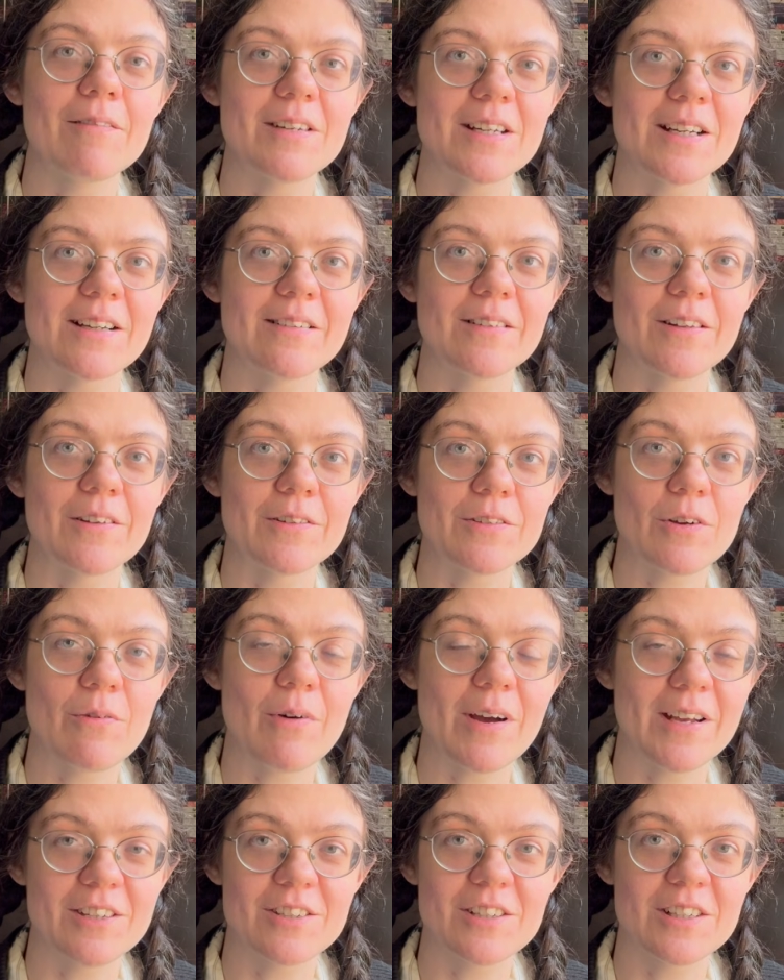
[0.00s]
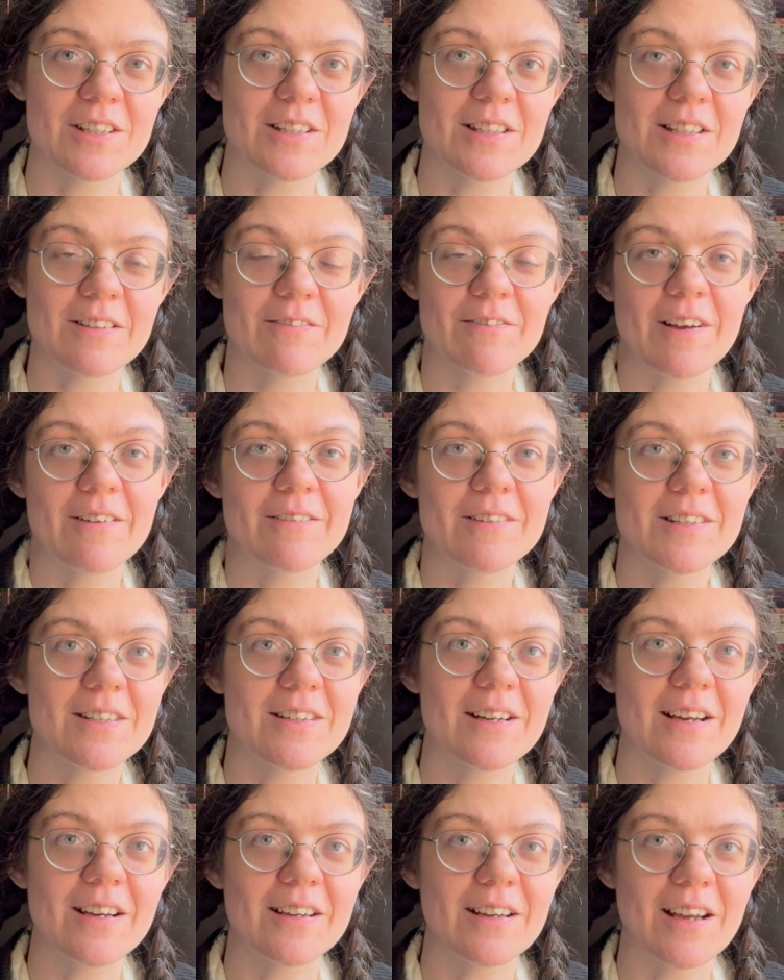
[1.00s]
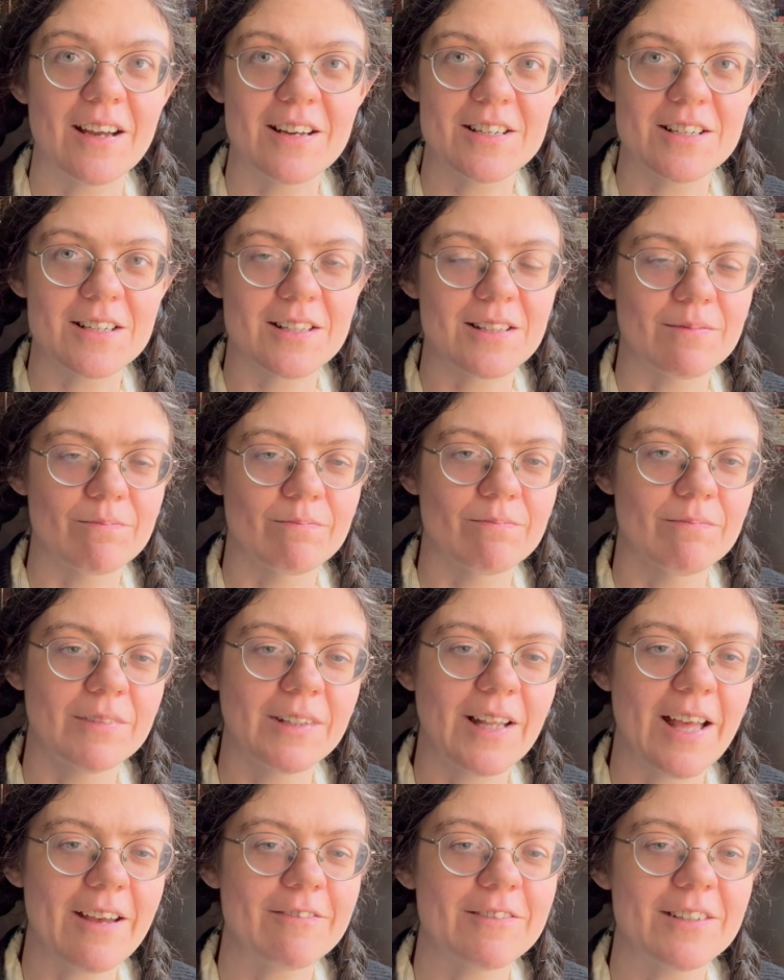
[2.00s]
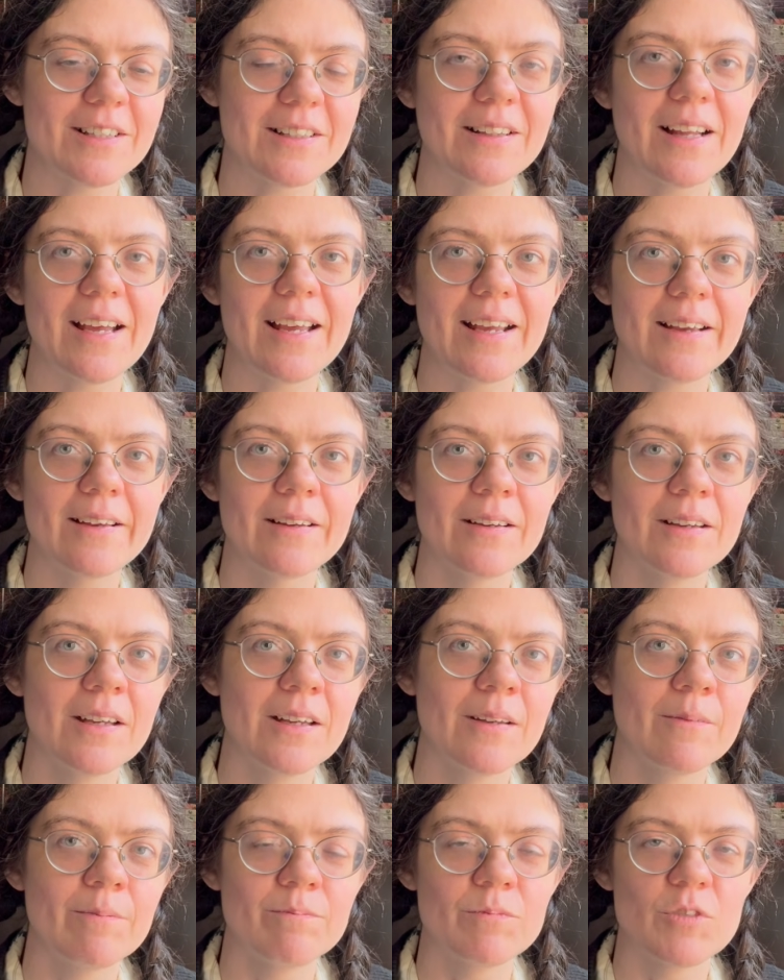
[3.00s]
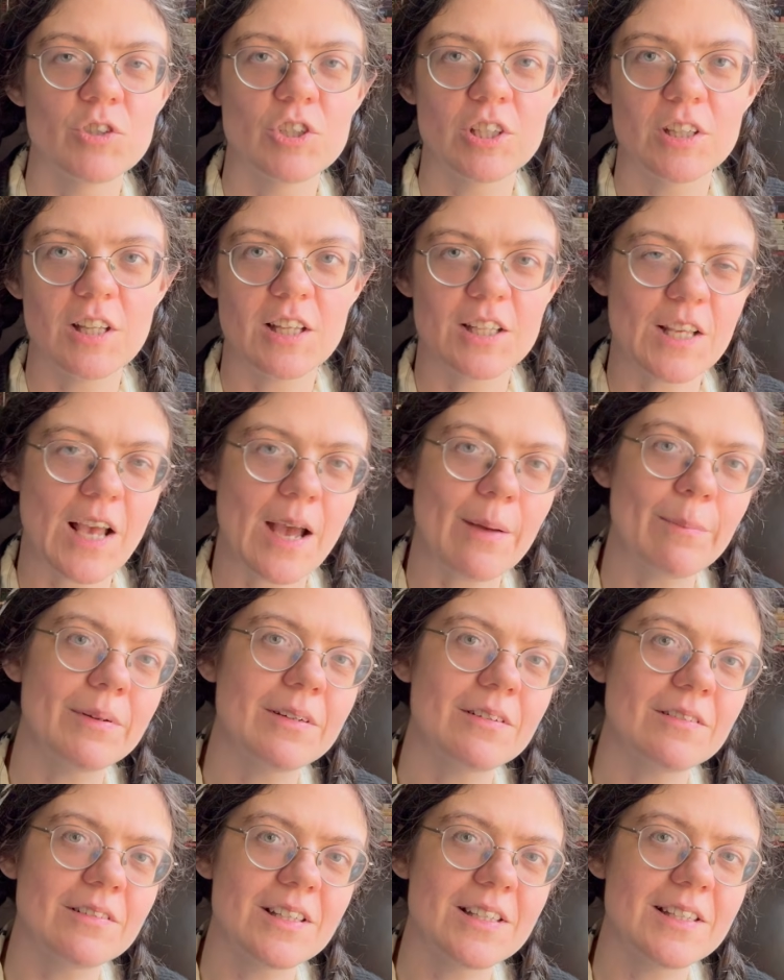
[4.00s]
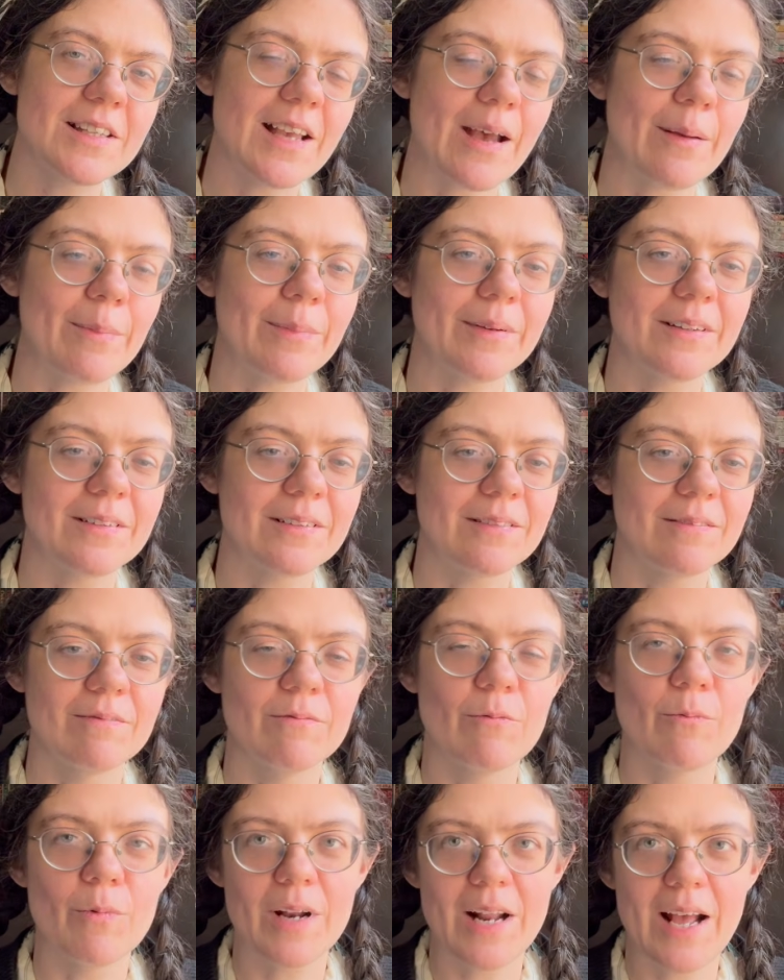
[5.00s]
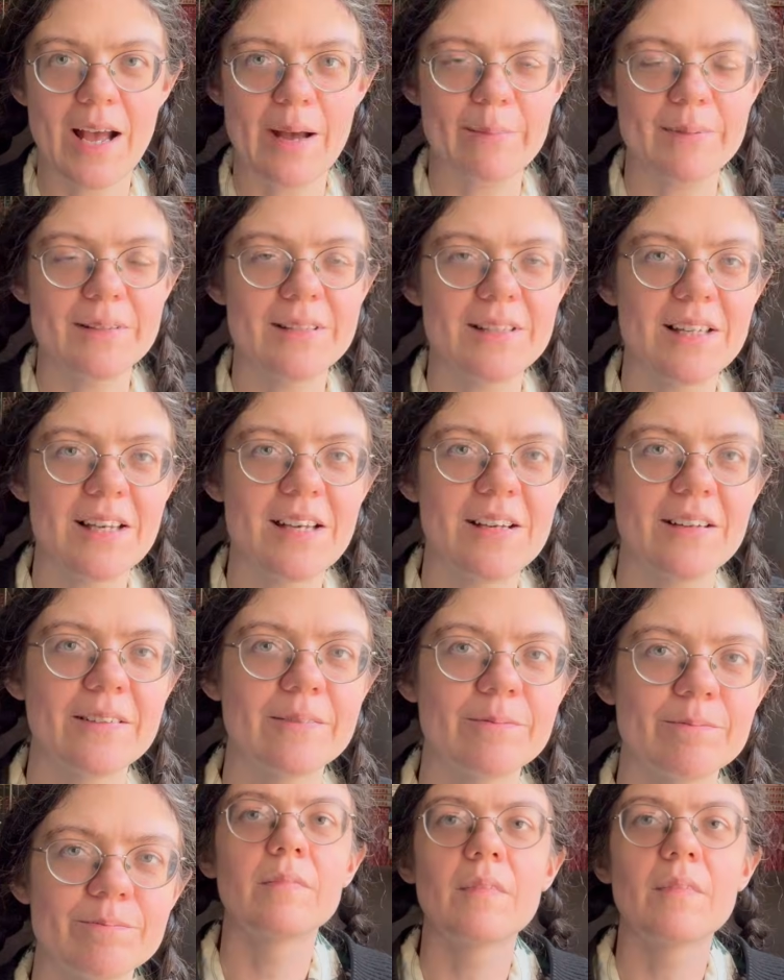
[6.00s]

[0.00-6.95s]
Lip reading: down those questions. If I was stuck, I just left it like, should this happen or this happen? What happens here?